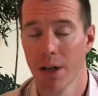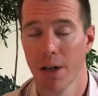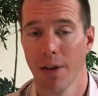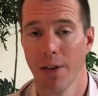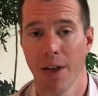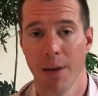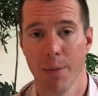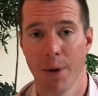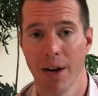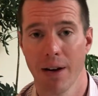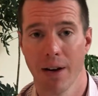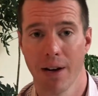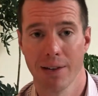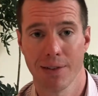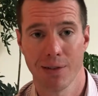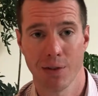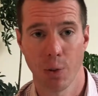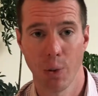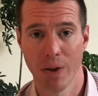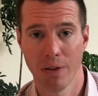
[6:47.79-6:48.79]
They may
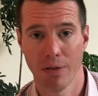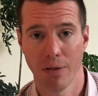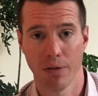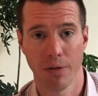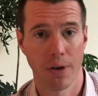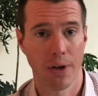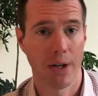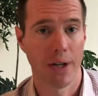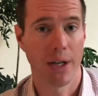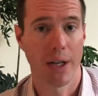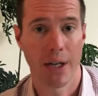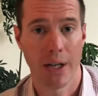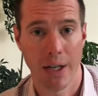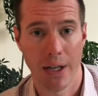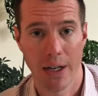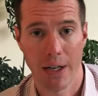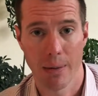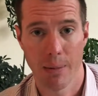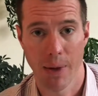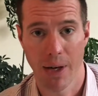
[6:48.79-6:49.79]
not tweet for free
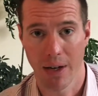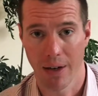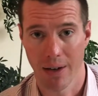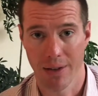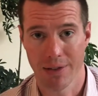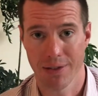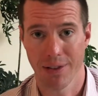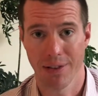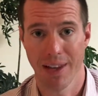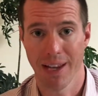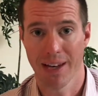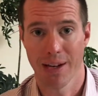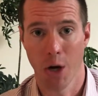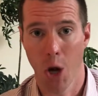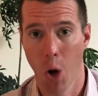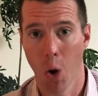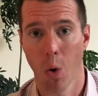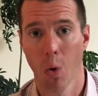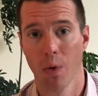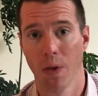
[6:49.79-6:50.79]
because they
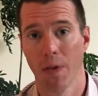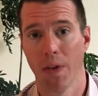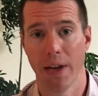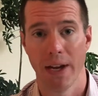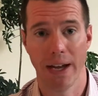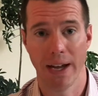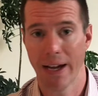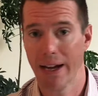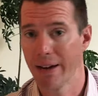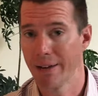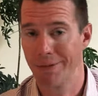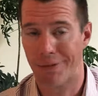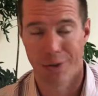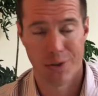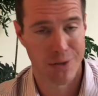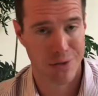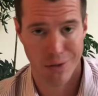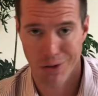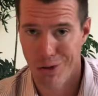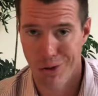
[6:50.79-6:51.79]
know that they have
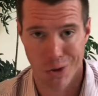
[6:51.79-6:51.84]
this